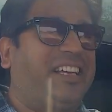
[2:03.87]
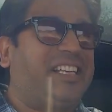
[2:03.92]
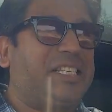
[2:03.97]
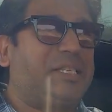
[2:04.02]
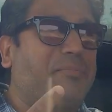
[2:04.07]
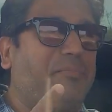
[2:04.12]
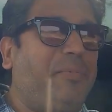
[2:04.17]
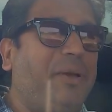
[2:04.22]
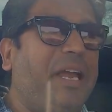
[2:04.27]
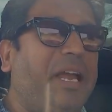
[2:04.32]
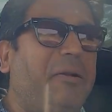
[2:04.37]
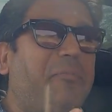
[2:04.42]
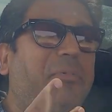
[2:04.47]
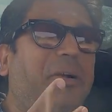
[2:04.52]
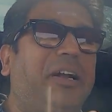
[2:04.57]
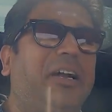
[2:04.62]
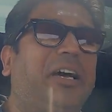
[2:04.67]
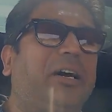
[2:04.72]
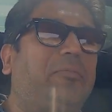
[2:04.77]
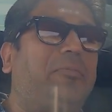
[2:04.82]
Speed
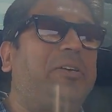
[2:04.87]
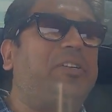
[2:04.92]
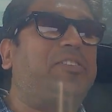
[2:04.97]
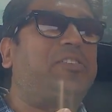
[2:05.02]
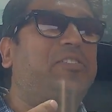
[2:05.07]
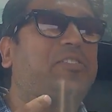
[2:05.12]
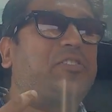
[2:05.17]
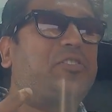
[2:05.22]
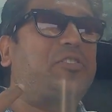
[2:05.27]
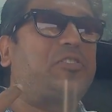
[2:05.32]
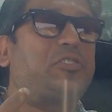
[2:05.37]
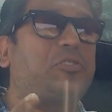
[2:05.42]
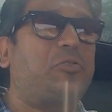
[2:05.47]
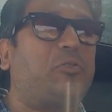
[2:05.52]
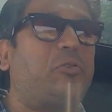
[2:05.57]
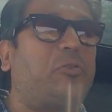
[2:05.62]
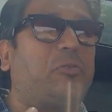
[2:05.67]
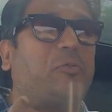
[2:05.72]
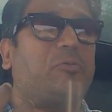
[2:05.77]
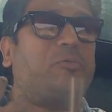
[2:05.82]
build up is
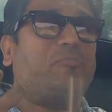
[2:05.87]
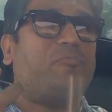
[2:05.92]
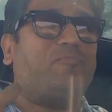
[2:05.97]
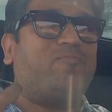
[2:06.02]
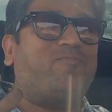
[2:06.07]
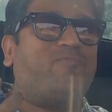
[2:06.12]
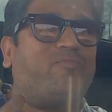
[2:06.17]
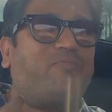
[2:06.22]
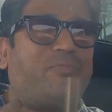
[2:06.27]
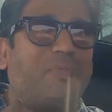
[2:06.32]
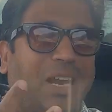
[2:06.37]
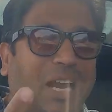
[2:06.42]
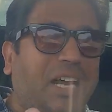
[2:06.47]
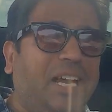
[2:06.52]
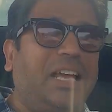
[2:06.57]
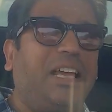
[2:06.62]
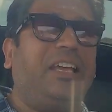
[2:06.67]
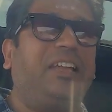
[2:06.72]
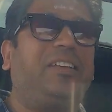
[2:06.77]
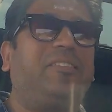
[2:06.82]
so
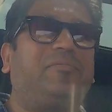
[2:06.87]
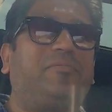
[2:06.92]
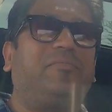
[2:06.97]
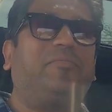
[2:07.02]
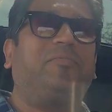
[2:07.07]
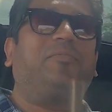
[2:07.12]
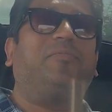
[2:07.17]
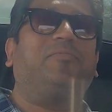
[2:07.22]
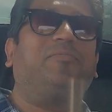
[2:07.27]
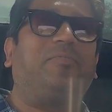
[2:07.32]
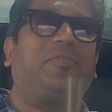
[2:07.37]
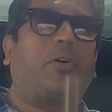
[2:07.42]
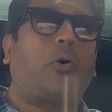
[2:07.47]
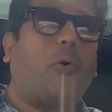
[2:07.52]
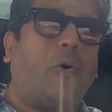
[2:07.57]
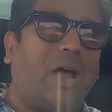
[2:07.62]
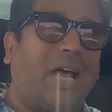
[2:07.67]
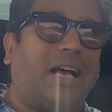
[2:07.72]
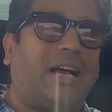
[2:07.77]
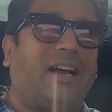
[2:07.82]
bloody
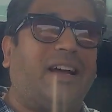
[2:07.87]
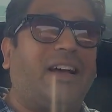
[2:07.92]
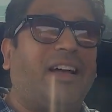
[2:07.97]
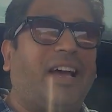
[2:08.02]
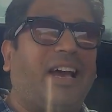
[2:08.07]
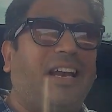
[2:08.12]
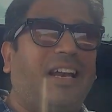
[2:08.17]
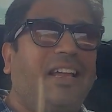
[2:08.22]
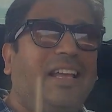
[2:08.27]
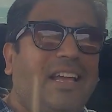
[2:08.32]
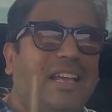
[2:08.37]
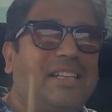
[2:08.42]
quick and